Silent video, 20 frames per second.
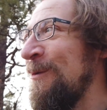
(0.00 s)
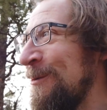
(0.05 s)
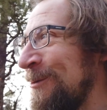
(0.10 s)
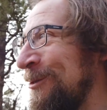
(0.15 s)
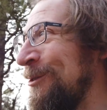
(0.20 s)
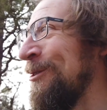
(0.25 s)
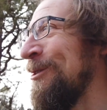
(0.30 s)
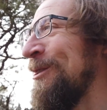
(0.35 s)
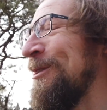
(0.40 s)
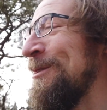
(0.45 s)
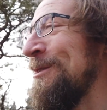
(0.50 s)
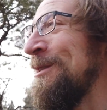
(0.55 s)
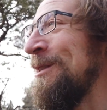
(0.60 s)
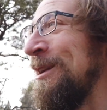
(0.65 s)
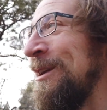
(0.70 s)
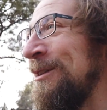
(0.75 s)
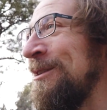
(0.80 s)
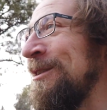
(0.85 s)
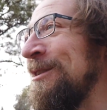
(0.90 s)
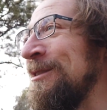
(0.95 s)
look in
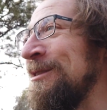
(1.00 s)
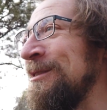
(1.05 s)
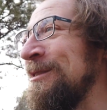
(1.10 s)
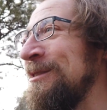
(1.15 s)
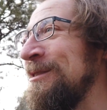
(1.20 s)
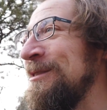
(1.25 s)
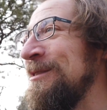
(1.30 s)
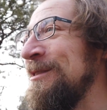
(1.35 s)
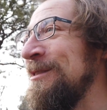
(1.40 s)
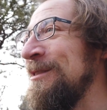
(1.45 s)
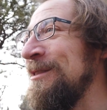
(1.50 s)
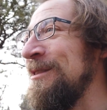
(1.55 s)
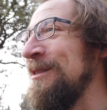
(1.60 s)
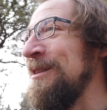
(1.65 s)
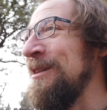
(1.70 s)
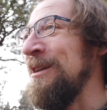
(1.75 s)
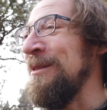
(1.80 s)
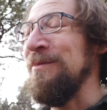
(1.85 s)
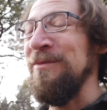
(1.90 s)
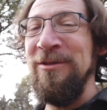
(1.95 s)
areas
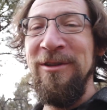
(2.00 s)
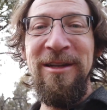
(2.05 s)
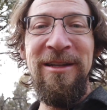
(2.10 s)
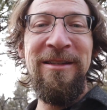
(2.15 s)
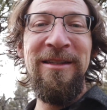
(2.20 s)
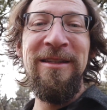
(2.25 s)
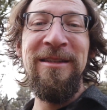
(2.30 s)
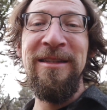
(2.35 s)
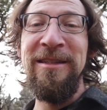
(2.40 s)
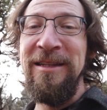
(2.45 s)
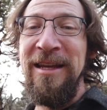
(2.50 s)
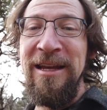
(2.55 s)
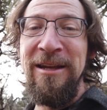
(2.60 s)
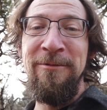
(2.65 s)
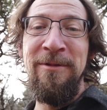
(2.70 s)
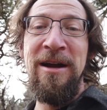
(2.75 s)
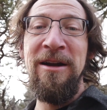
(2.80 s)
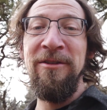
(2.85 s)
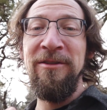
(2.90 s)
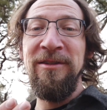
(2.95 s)
and places and
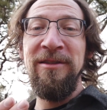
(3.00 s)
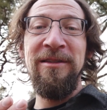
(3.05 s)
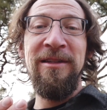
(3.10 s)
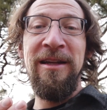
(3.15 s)
take routes